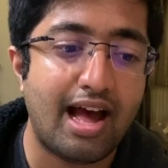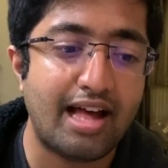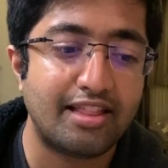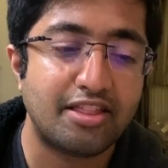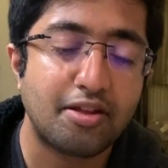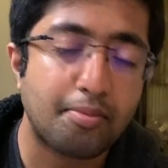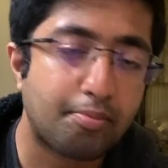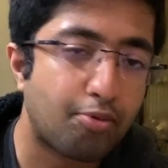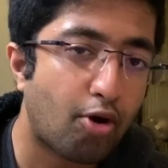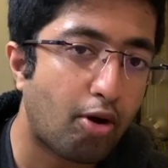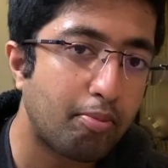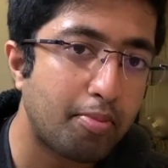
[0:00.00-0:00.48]

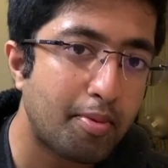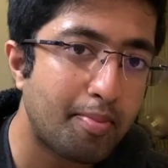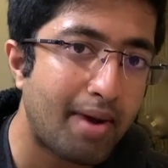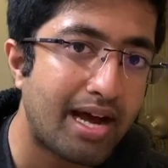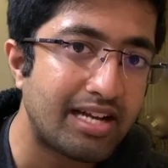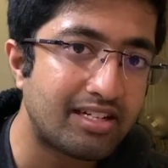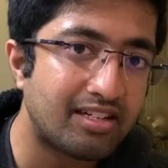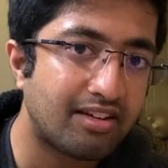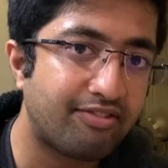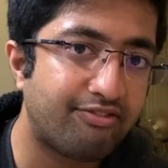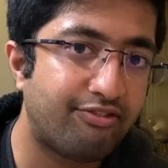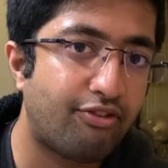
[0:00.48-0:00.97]
And they're
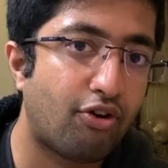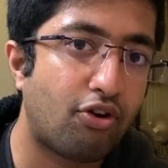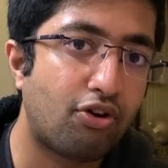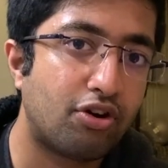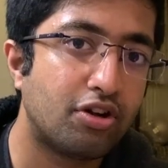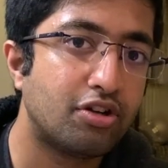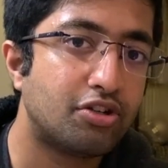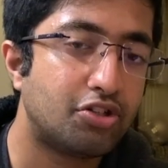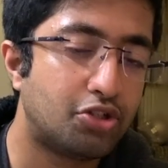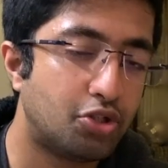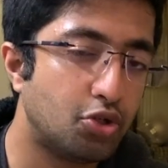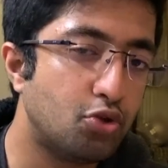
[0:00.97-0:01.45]
problematic
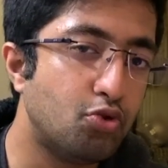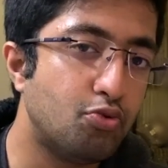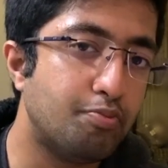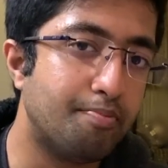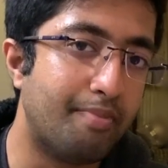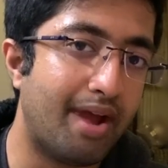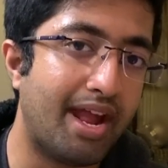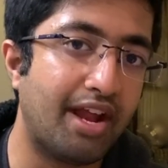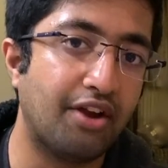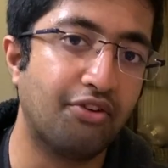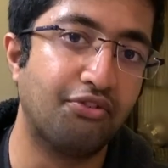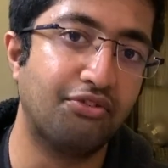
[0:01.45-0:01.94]
for two
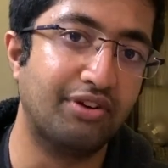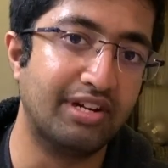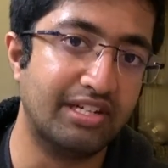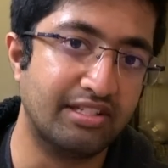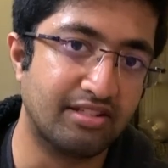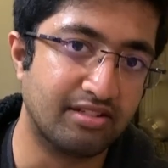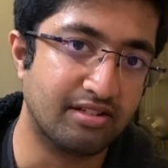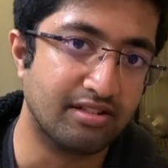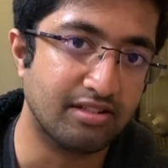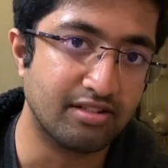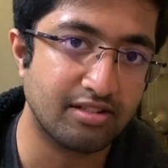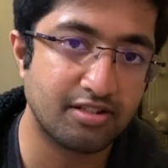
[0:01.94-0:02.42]
main
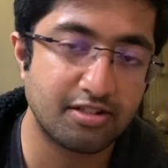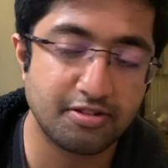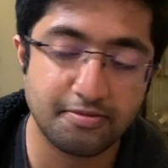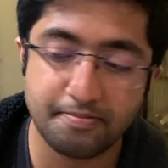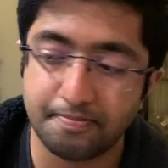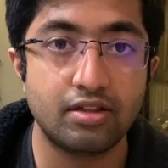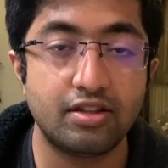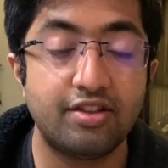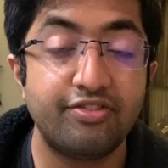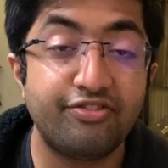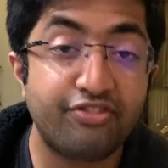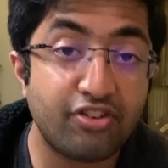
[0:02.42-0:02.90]
reasons.
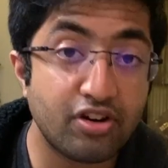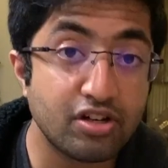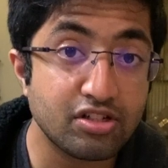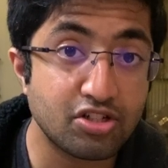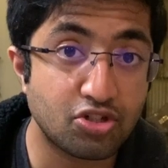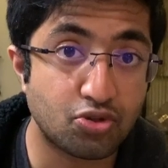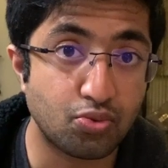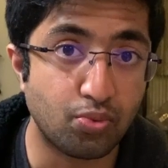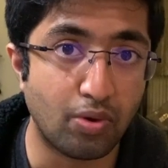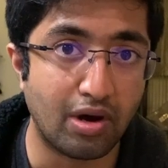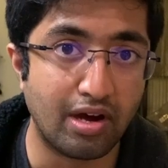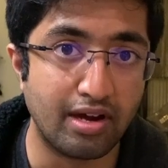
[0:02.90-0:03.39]
The
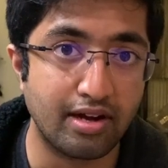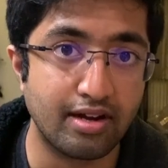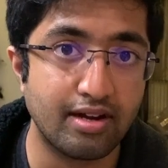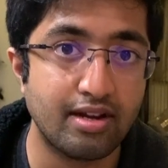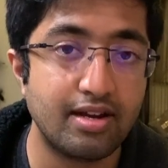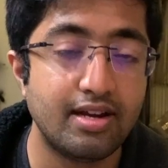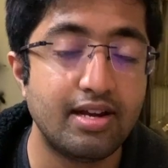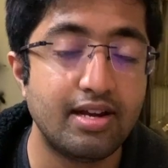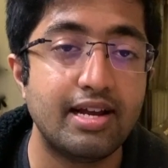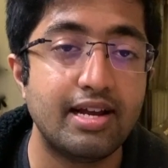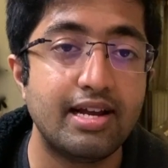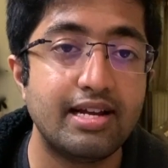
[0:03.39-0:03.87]
first one
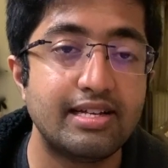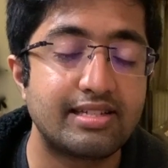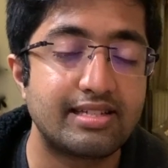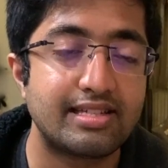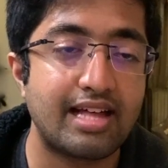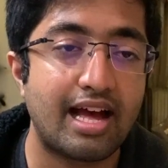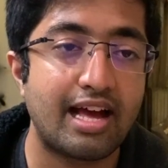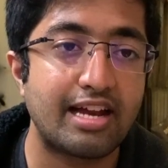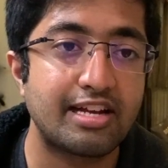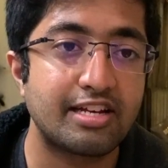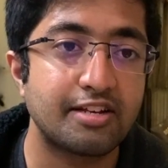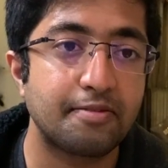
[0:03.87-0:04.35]
is
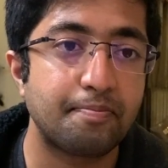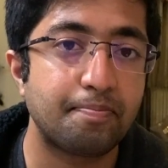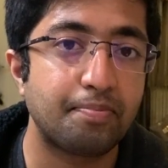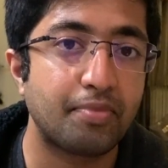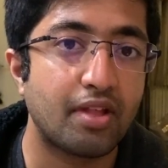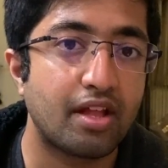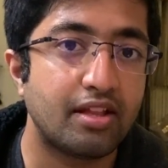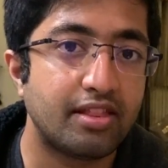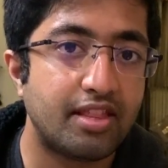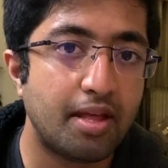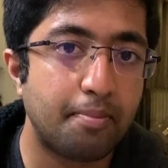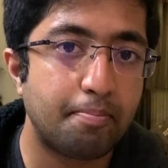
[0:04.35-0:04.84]
that
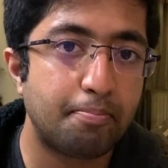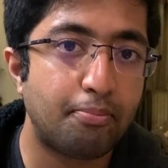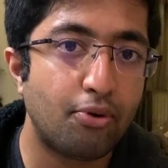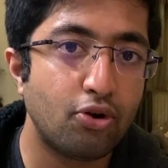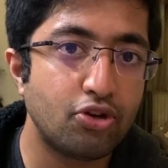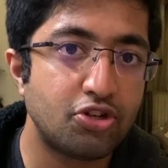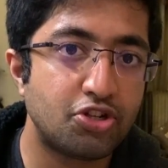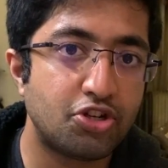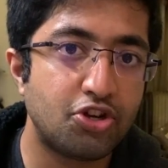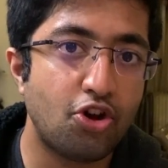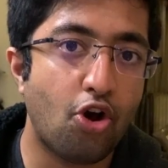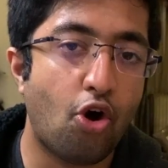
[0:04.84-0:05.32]
they
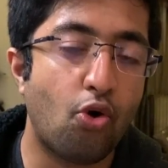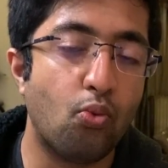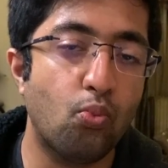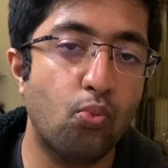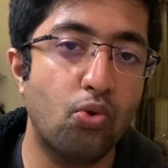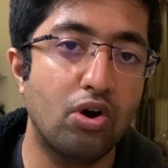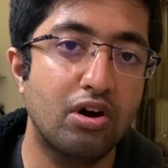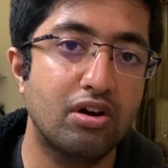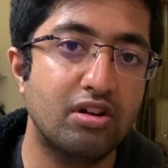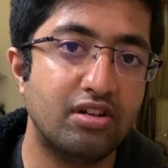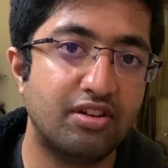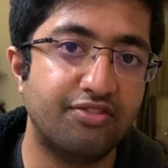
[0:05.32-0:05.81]
put your
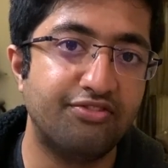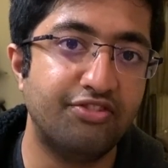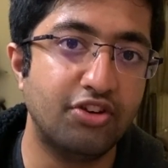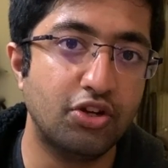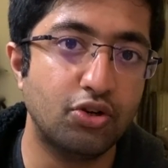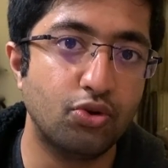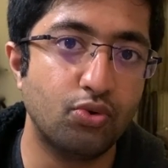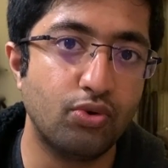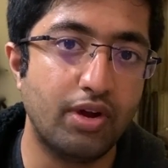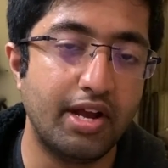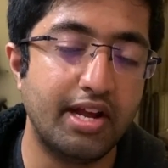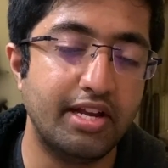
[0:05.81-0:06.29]

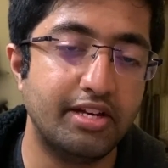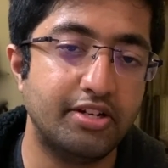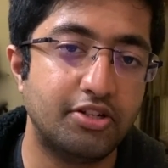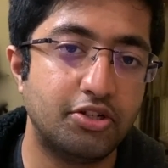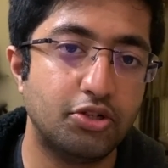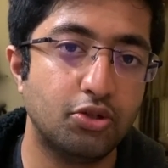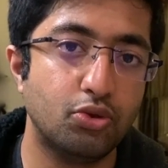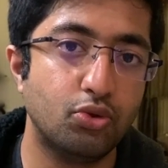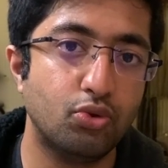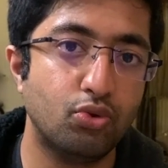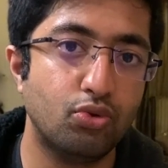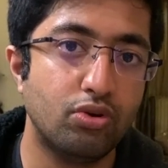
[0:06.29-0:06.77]
worldview
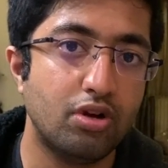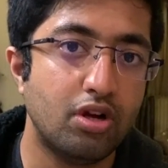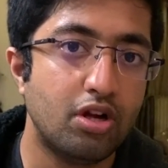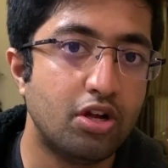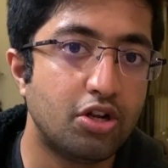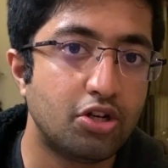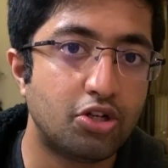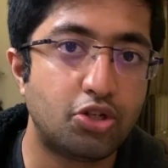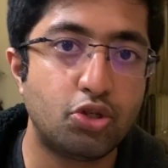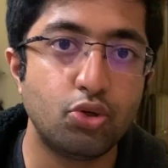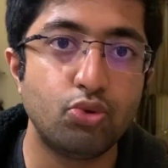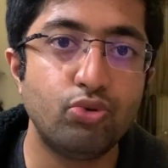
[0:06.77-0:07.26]
into
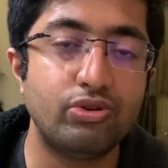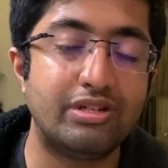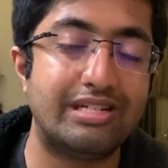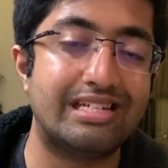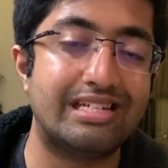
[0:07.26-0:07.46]
two